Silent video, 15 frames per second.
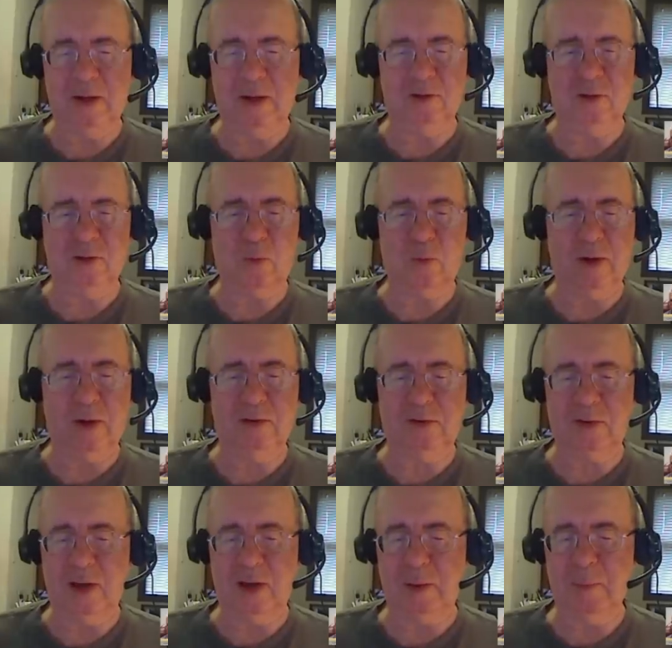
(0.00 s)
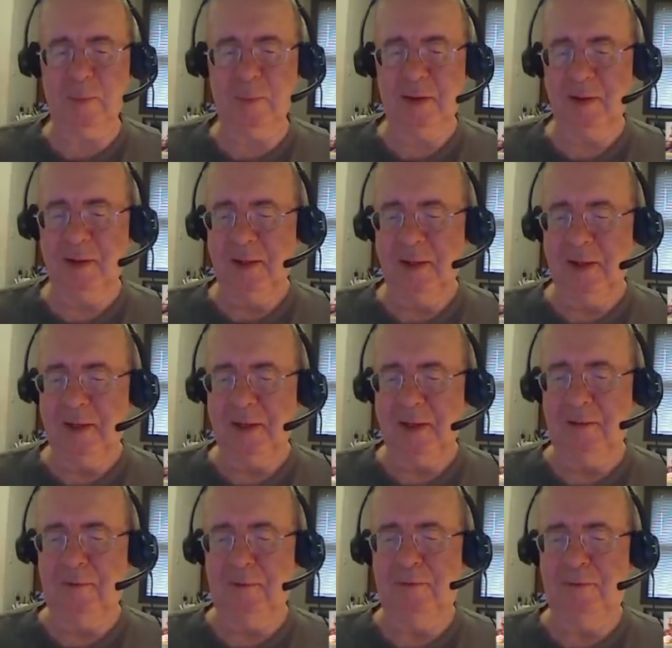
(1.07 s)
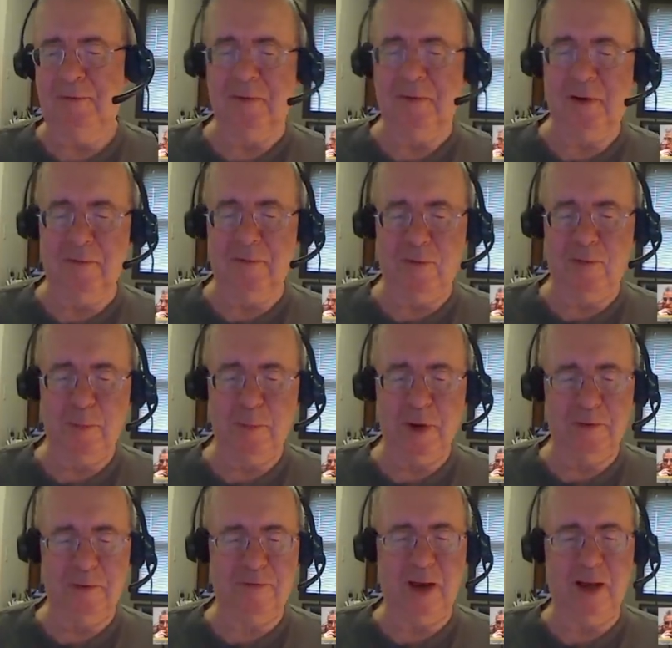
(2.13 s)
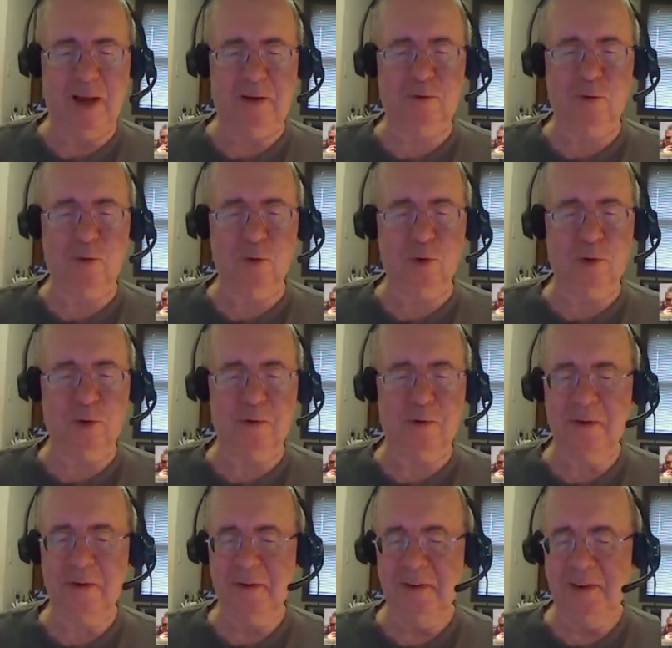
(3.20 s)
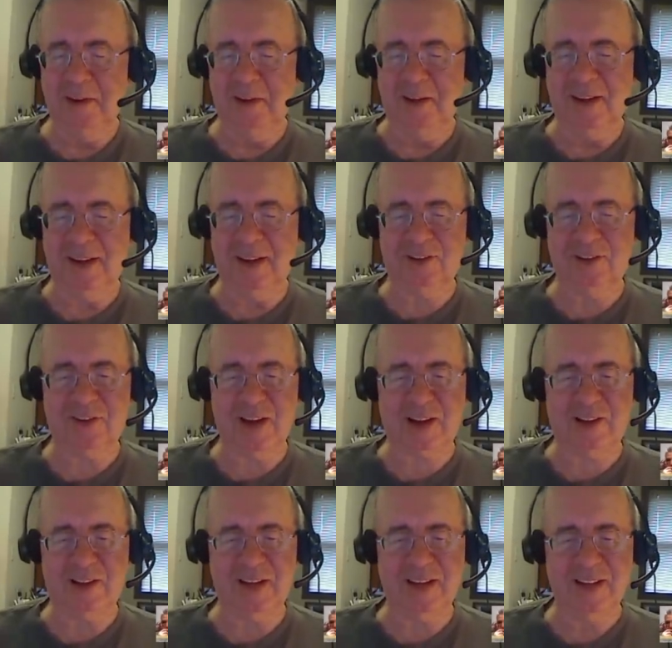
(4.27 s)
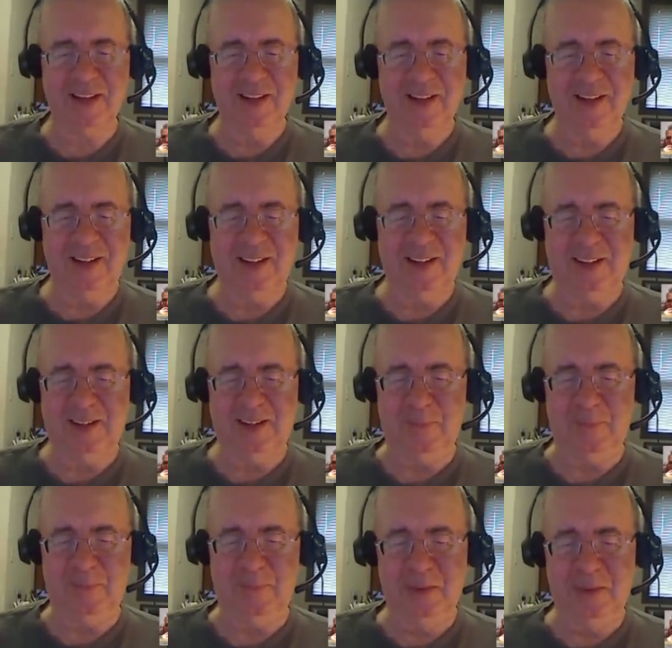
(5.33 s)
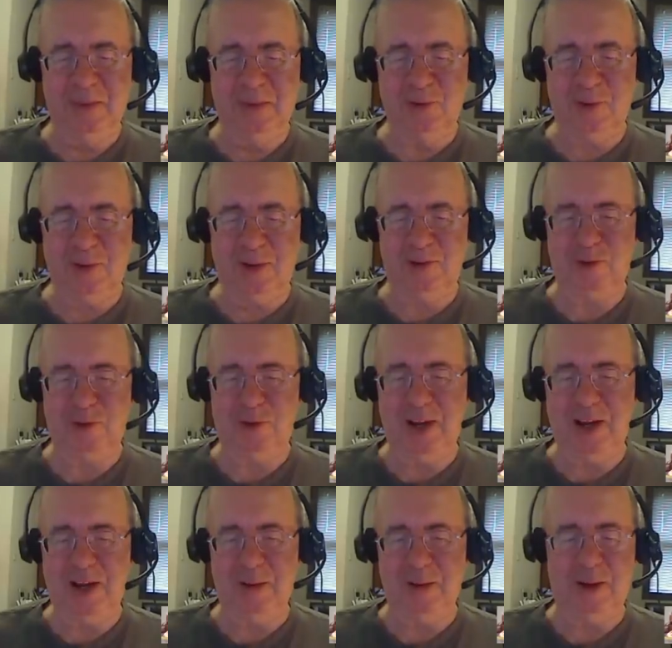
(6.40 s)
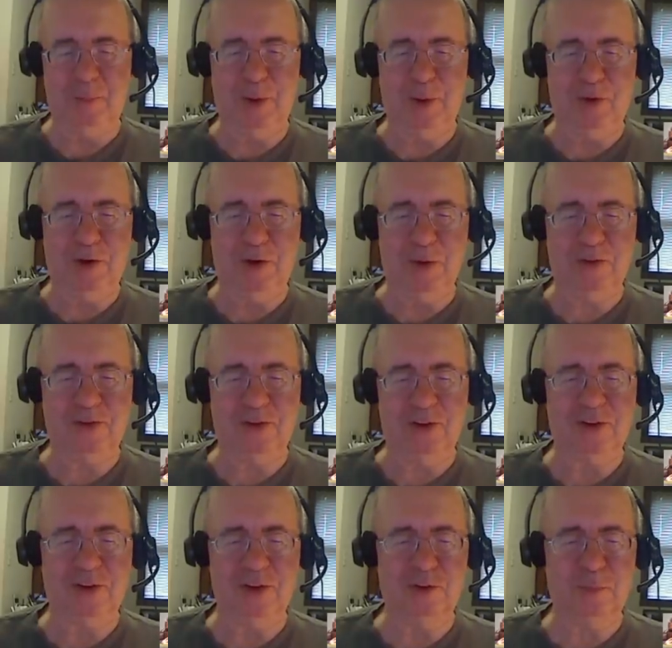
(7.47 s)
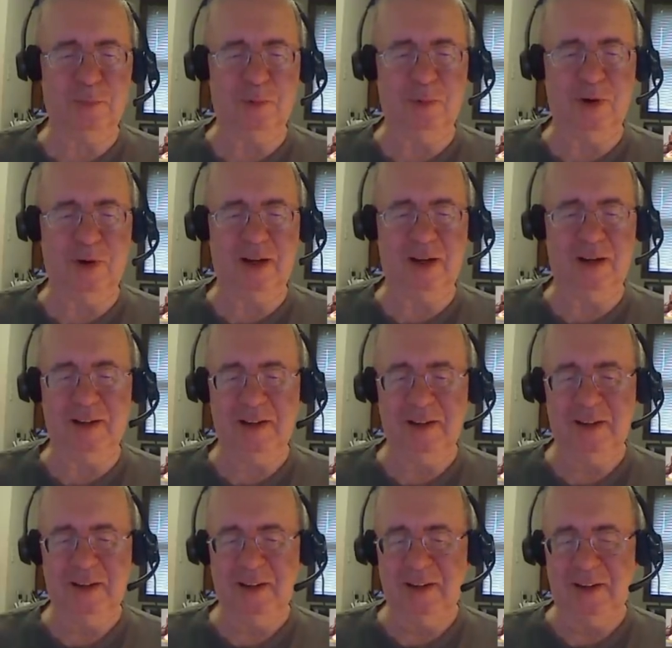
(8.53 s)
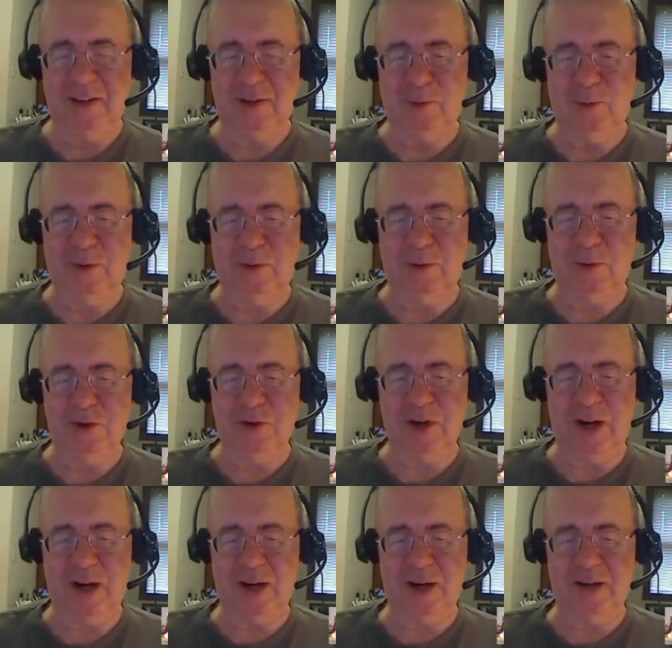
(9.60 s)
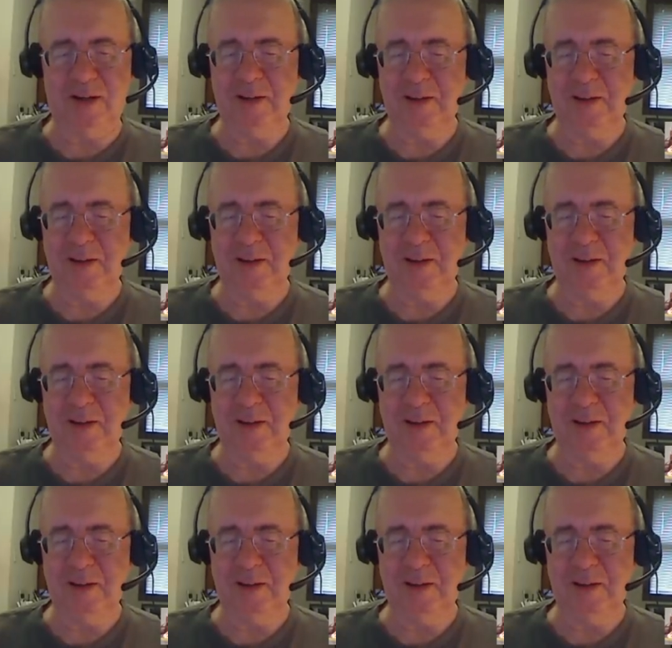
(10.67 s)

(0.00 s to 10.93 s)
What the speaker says: isn't quite the same. I've never been a fan of Google exactly, so I sort of had a built-in resistance. But when when John